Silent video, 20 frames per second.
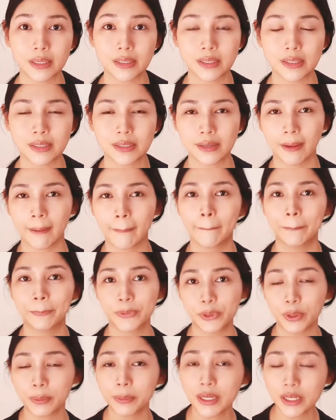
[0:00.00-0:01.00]
basis.
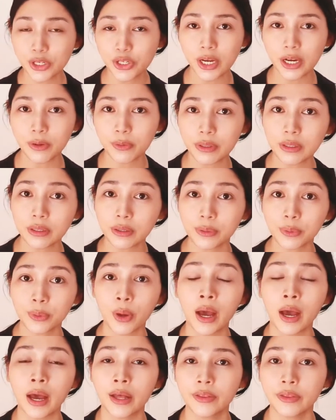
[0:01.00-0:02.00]
So I'm gonna share with
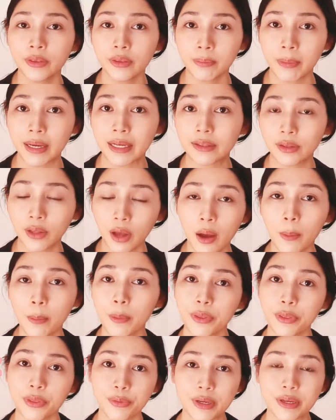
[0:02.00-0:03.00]
you my
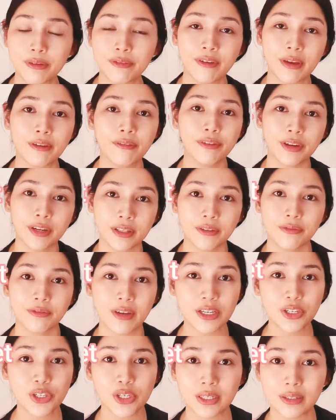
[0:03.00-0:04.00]
top 3 favorite
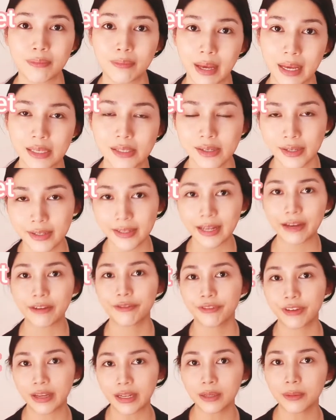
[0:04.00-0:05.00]
face sheet masks na
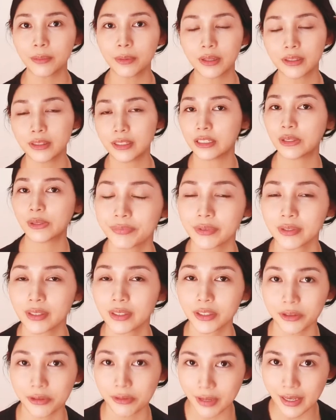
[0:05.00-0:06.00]
available dito sa
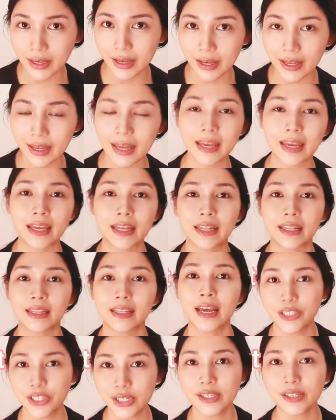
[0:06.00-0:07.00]
Korea and
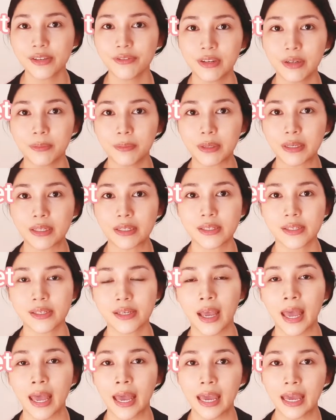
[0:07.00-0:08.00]
dyan sa
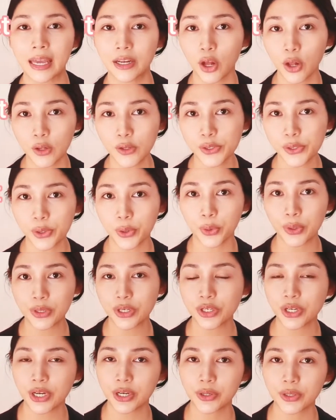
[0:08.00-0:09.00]
Philippines. And also,
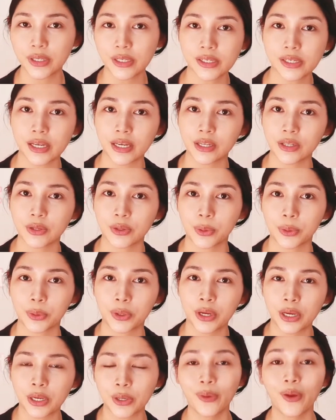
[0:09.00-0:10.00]
i-share ko din sa
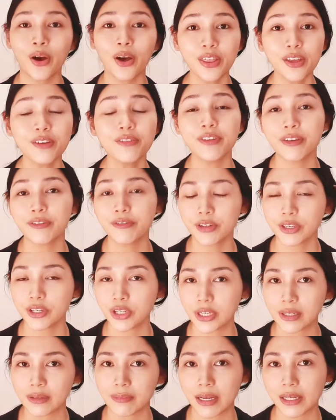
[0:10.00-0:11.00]
inyo yung other favorite
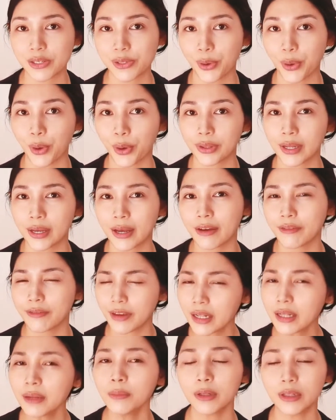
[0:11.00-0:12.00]
sheet mask ko na
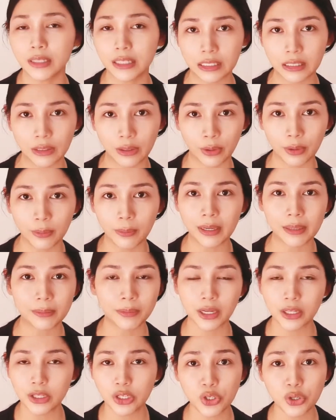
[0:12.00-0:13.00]
available dito, but I'm
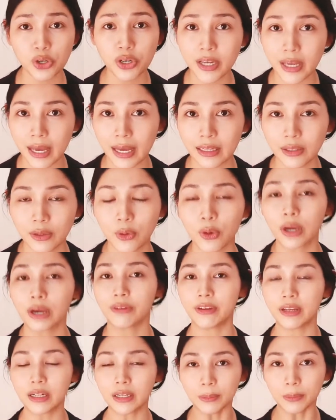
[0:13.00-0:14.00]
not sure yet kung
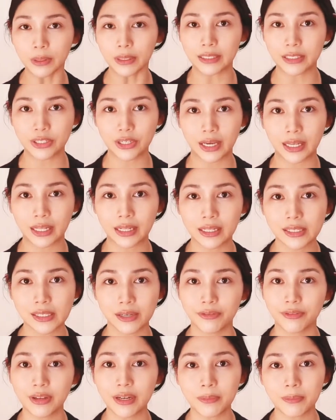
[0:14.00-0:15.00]
available na dyan
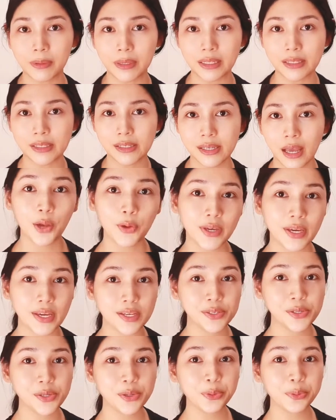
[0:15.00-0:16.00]
sa Philippines.
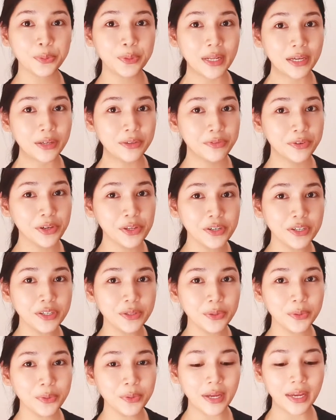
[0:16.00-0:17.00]
Okay, so without further
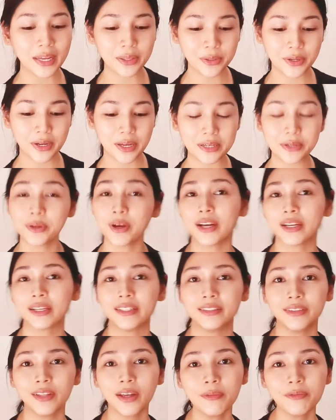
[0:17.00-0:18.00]
ado, eto na yung
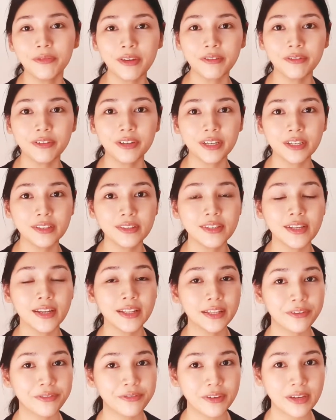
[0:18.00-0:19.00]
aking top favorite
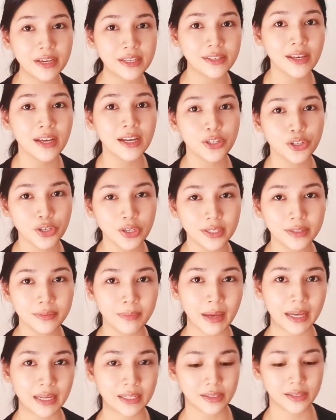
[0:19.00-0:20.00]
na face sheet
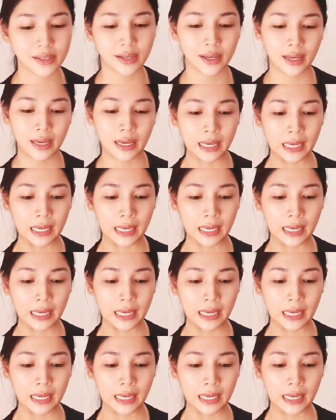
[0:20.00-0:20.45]
mask.